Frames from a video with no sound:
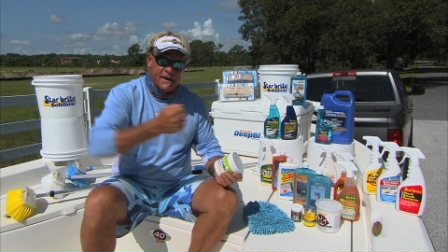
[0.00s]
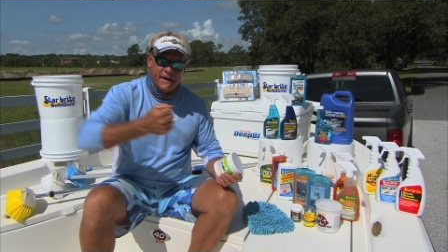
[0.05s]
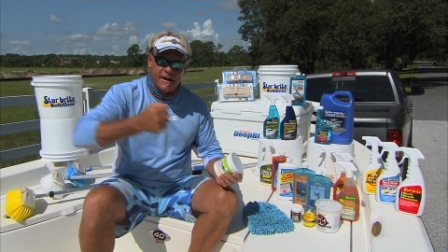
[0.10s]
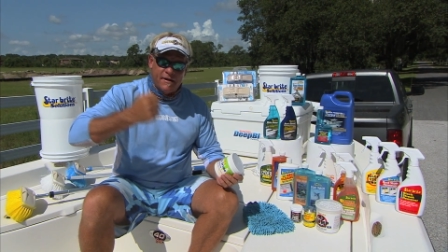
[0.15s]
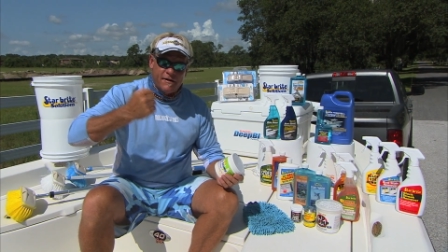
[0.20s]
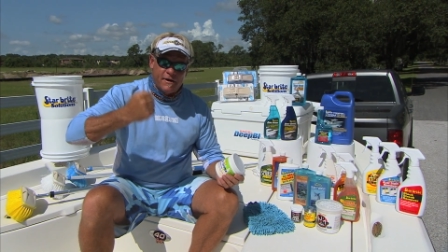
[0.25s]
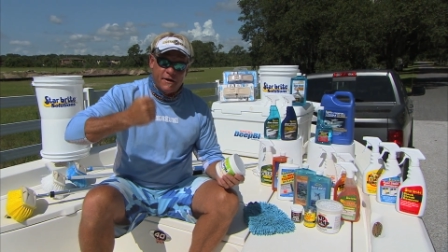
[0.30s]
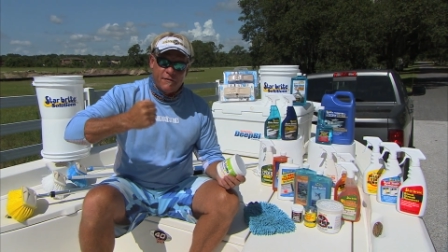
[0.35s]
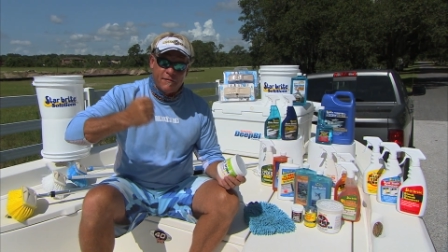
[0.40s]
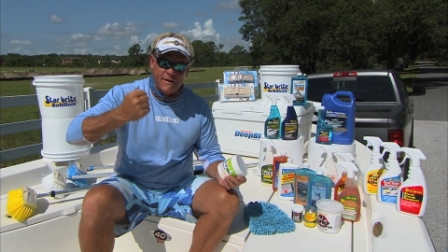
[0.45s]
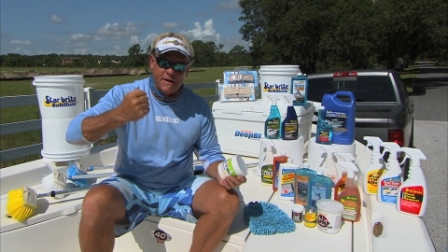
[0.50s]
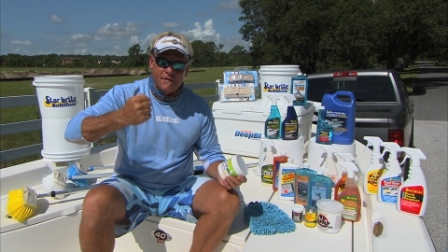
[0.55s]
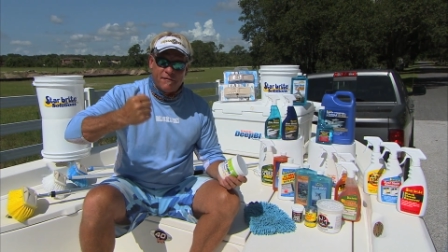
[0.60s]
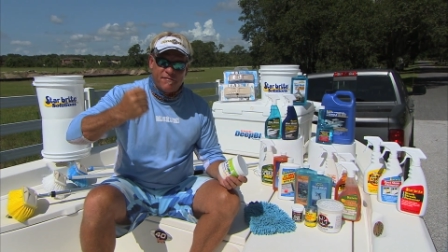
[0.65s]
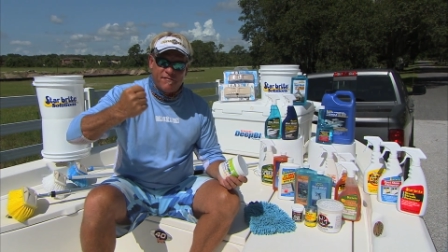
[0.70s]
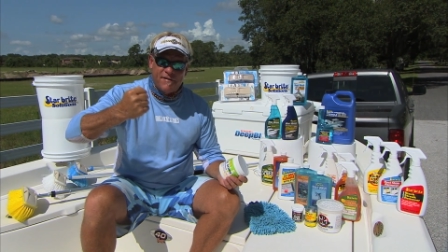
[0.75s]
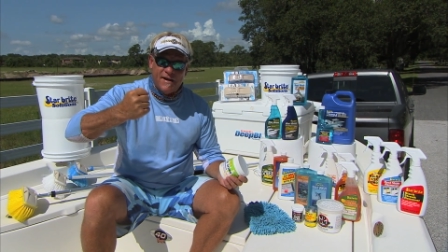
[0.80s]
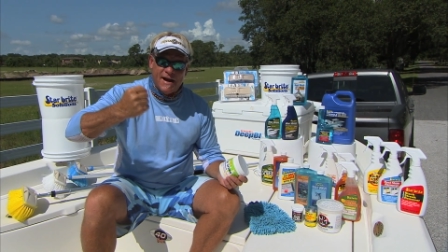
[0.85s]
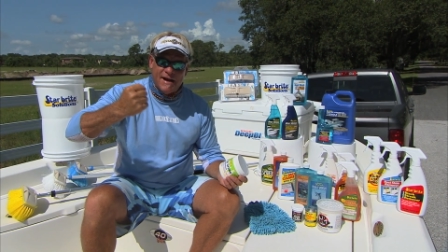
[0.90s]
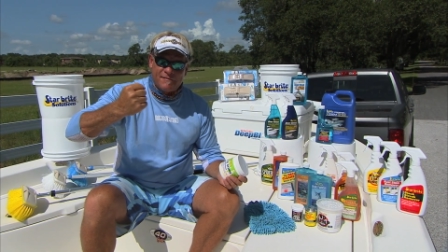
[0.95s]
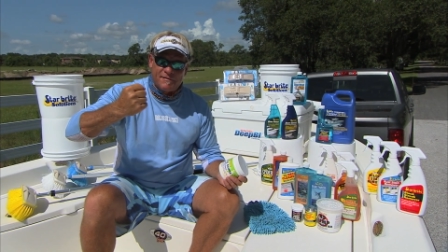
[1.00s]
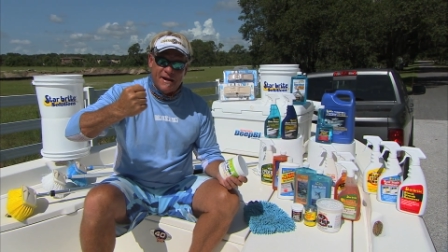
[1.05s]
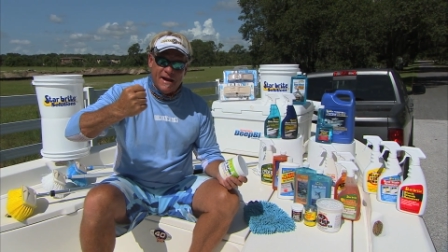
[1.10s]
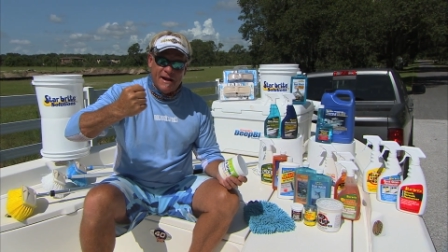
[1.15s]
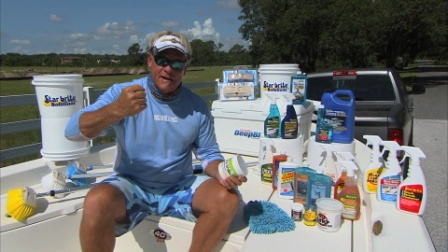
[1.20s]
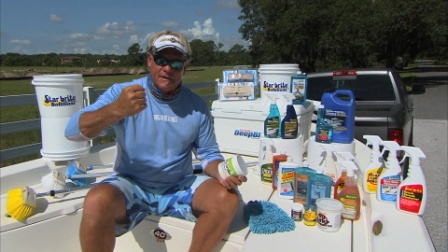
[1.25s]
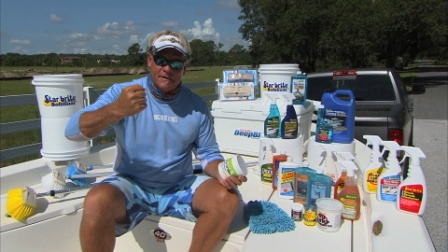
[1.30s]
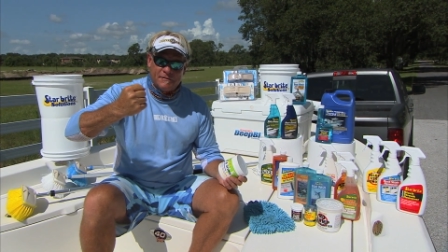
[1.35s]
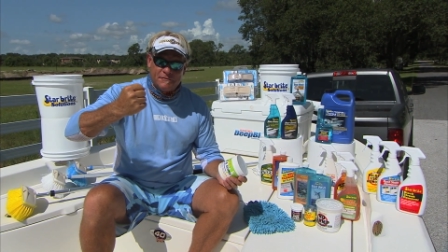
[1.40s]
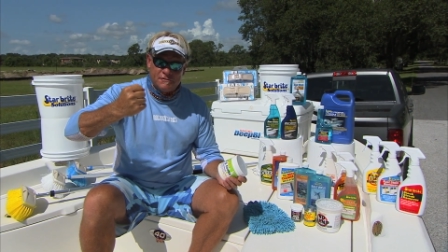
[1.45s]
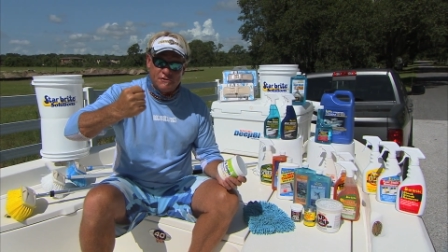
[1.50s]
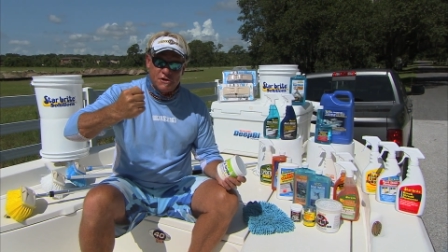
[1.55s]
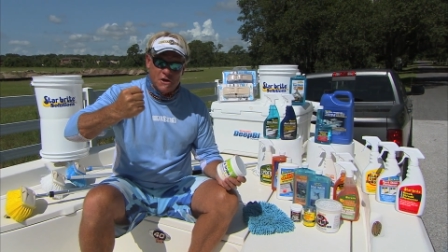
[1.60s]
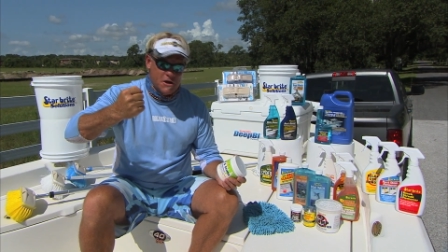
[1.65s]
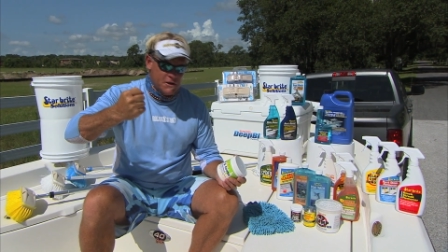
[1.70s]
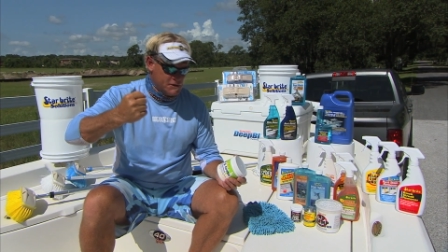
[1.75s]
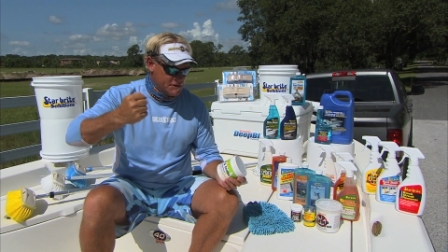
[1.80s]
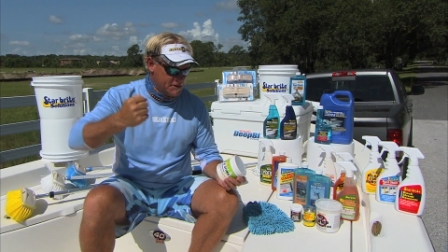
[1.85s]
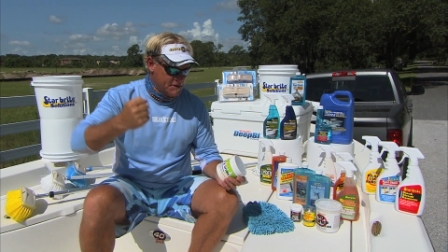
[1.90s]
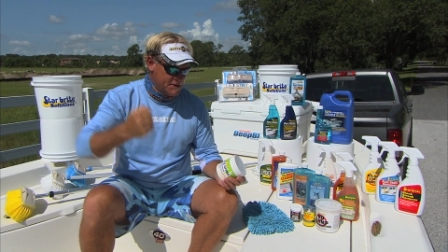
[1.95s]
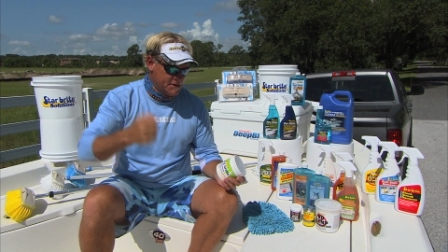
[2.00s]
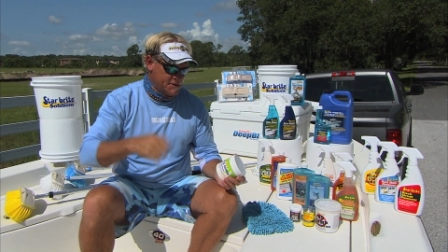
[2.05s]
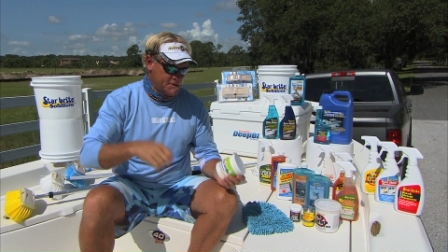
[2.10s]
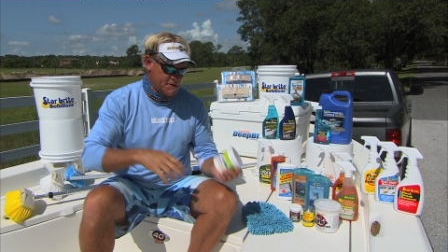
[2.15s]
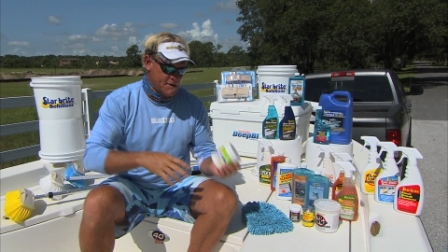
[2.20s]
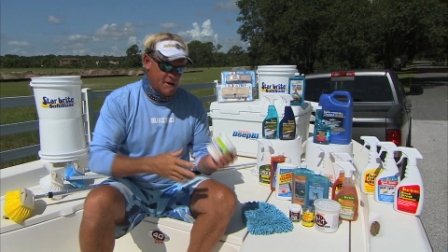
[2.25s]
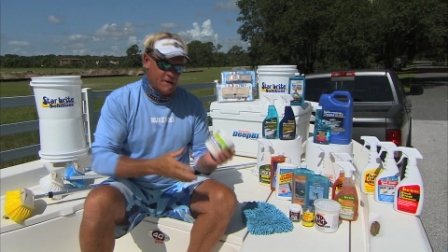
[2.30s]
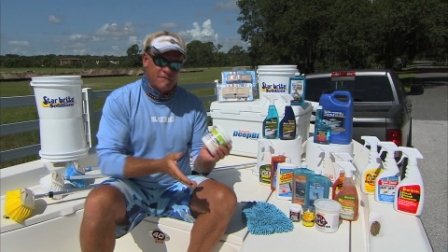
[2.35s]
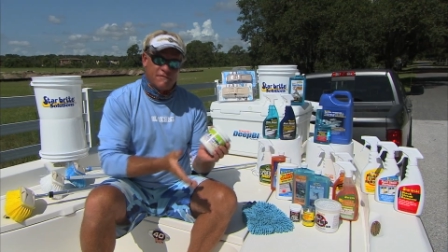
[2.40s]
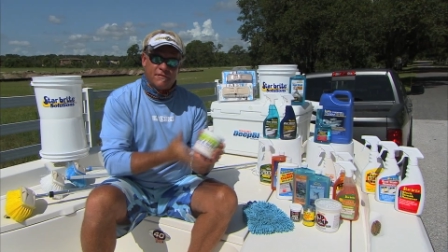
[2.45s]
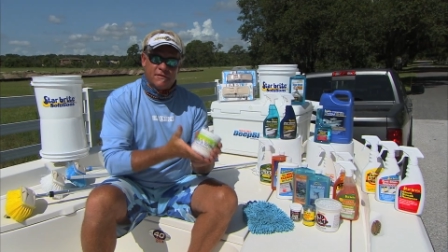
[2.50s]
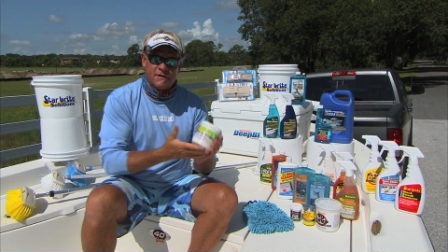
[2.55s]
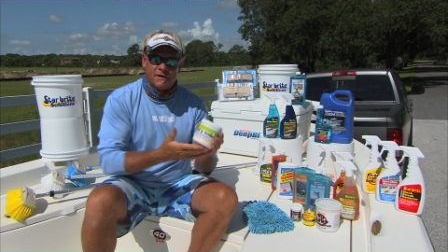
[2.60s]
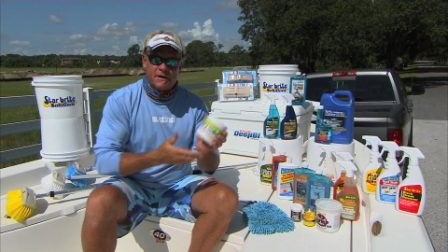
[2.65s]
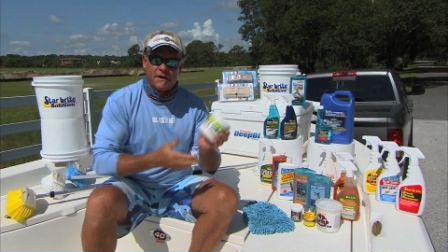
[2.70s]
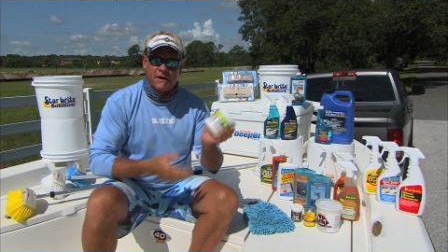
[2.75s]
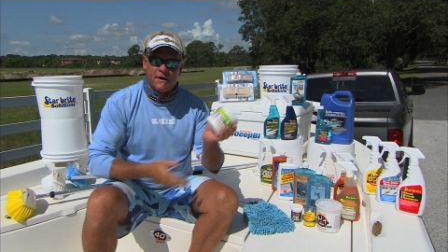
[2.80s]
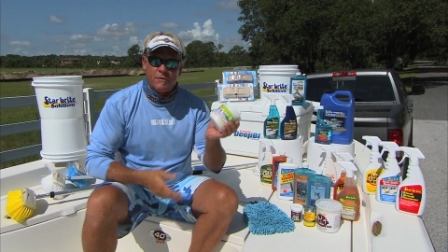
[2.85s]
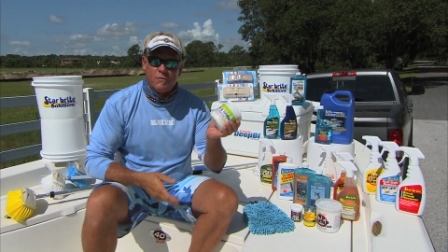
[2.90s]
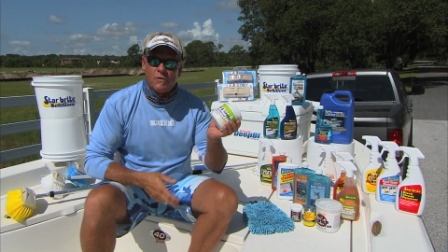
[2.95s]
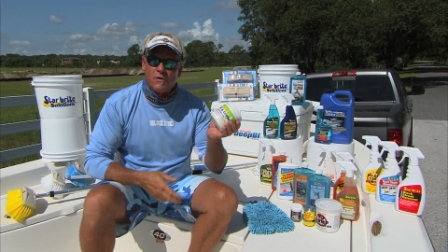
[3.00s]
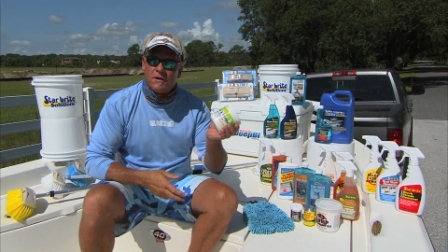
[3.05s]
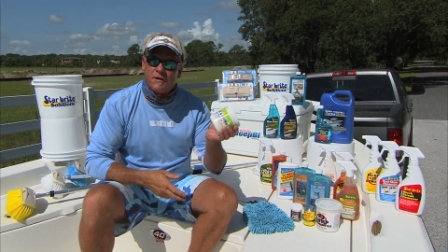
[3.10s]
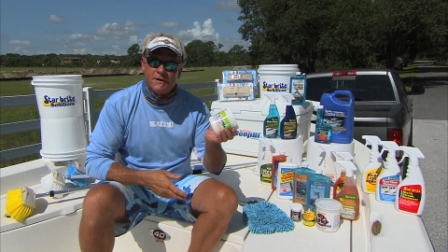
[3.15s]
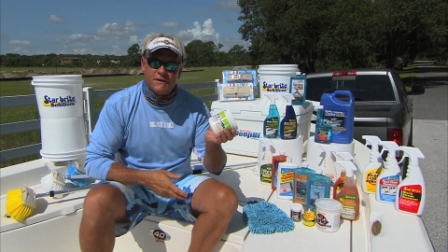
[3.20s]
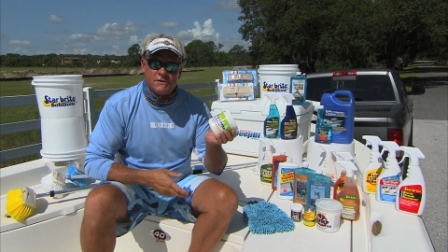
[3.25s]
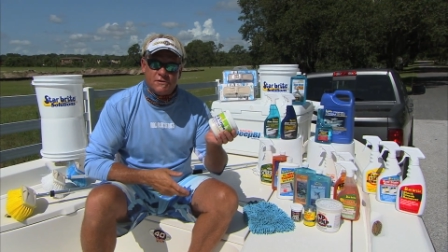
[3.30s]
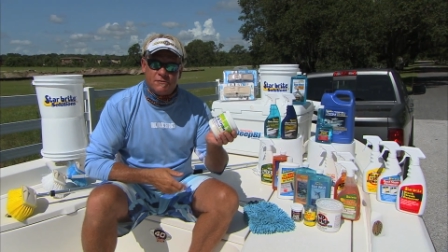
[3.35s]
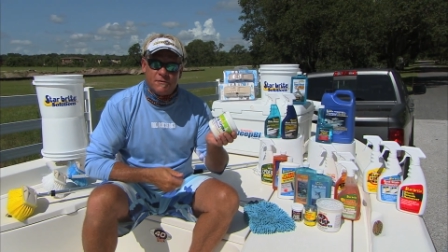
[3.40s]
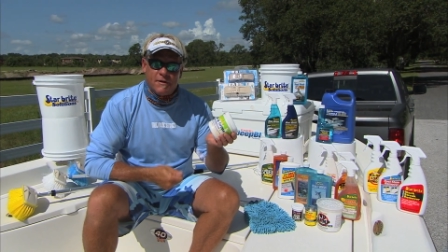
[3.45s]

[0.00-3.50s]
carry around 5 gallon jugs of this stuff, carry one of these